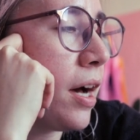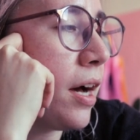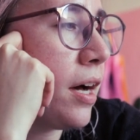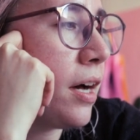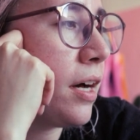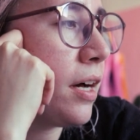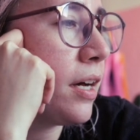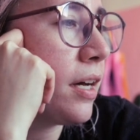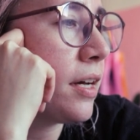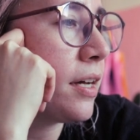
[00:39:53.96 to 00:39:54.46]

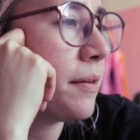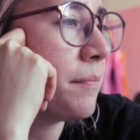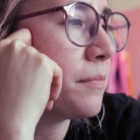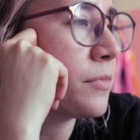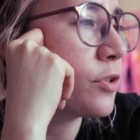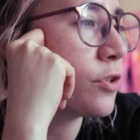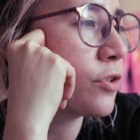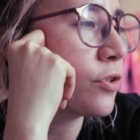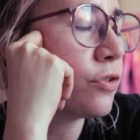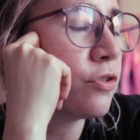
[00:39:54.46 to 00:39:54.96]

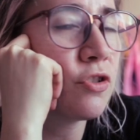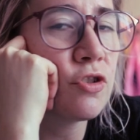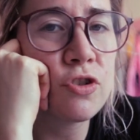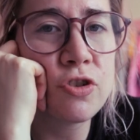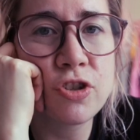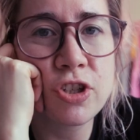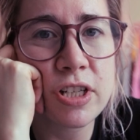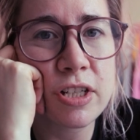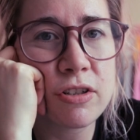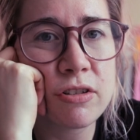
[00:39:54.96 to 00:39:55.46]
I'm just going to
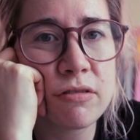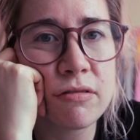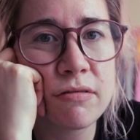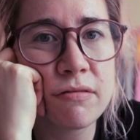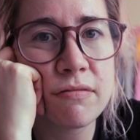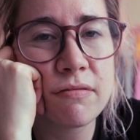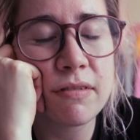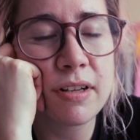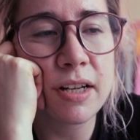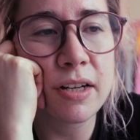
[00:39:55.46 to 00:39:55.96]

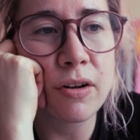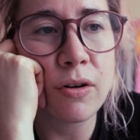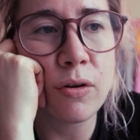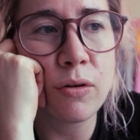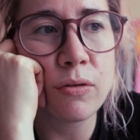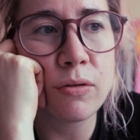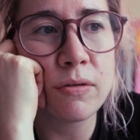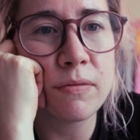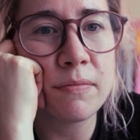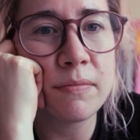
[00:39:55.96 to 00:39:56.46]
chill at
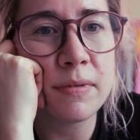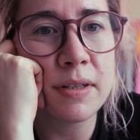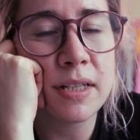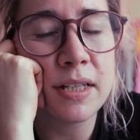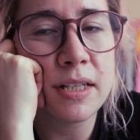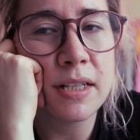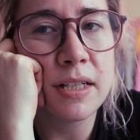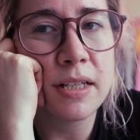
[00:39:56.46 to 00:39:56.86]
home